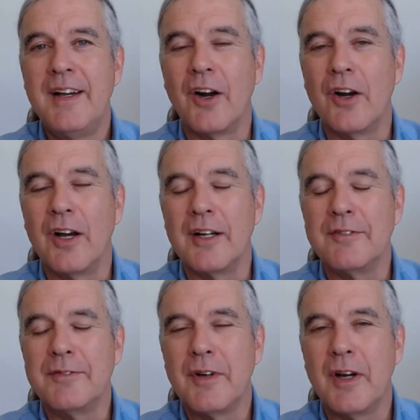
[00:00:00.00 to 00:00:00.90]
or
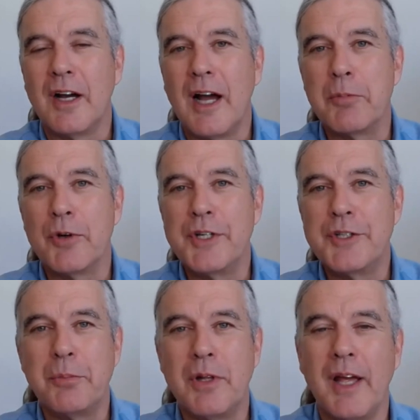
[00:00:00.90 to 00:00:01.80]
a, a
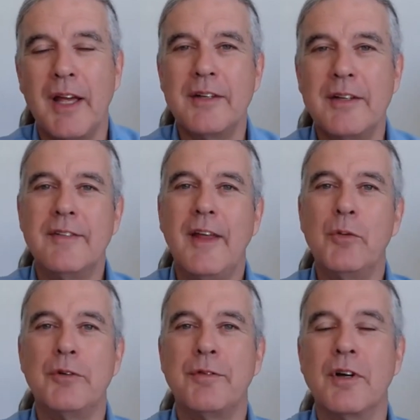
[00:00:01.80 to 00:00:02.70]
operation plan, they
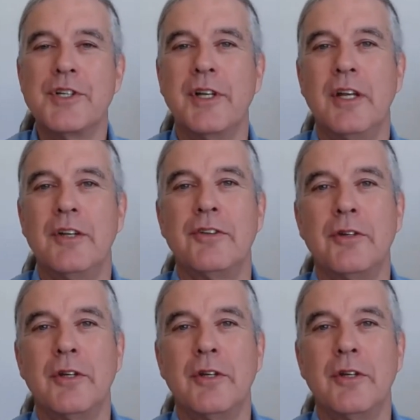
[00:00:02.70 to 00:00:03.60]
would function as
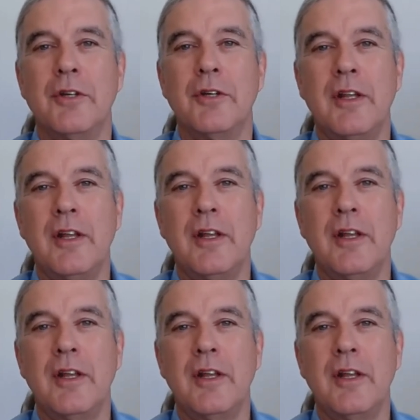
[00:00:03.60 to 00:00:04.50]
a as
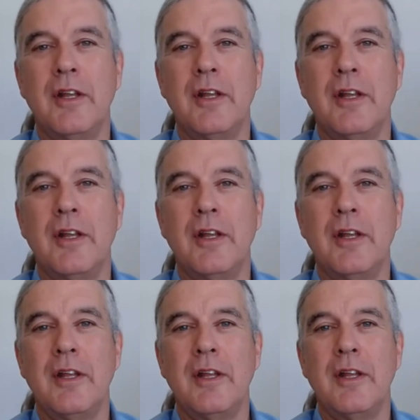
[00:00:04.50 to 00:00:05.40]
the same
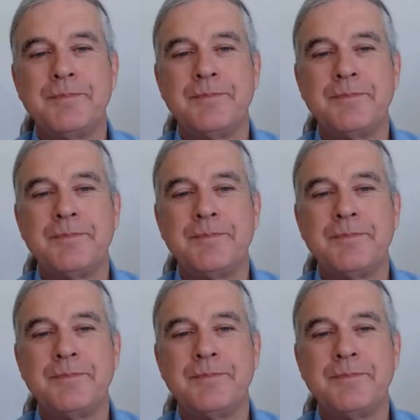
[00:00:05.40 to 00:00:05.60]
station.